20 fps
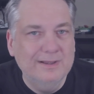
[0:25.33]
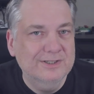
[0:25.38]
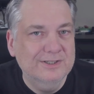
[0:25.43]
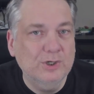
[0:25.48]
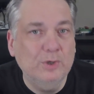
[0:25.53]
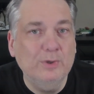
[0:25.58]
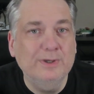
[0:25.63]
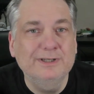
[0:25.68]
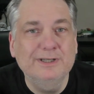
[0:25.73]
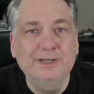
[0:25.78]

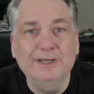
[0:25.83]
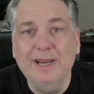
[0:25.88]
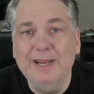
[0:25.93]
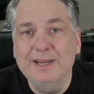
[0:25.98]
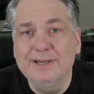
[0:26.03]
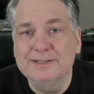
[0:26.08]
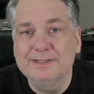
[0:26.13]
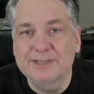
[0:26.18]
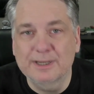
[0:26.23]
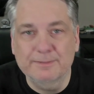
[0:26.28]
So in
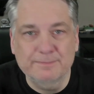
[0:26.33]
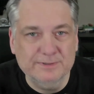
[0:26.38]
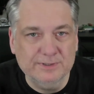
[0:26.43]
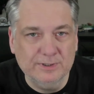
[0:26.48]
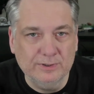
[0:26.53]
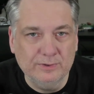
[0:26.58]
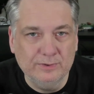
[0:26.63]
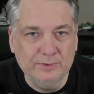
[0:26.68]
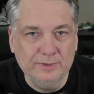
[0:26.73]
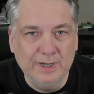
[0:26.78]
today's
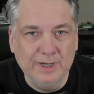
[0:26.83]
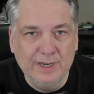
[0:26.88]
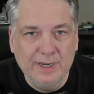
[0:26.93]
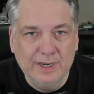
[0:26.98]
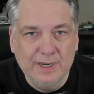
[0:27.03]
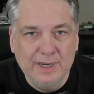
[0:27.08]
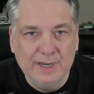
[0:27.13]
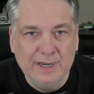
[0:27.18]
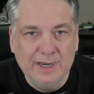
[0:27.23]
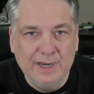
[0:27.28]
episode,
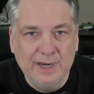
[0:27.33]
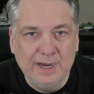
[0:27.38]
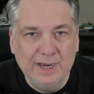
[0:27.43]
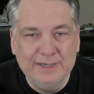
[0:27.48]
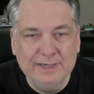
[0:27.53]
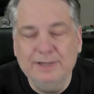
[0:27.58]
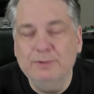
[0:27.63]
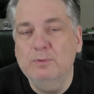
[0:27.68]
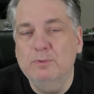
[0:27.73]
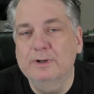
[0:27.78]

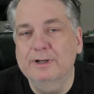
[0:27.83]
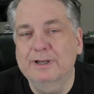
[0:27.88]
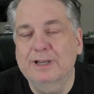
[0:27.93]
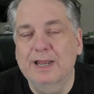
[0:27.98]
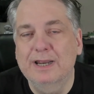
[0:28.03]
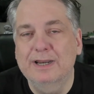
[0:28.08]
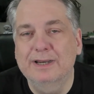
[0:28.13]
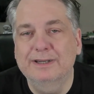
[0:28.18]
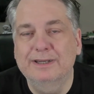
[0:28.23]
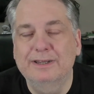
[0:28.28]
I did want to
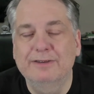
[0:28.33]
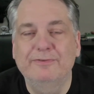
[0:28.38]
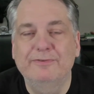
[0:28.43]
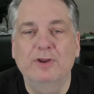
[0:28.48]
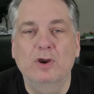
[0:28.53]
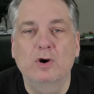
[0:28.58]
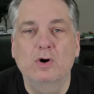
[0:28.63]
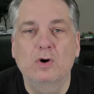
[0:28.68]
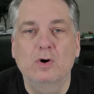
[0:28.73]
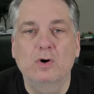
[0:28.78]
kind of give
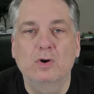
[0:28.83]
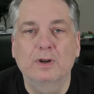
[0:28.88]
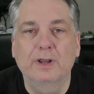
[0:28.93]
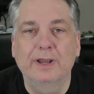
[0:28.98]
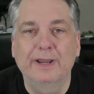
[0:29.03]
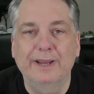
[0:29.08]
you all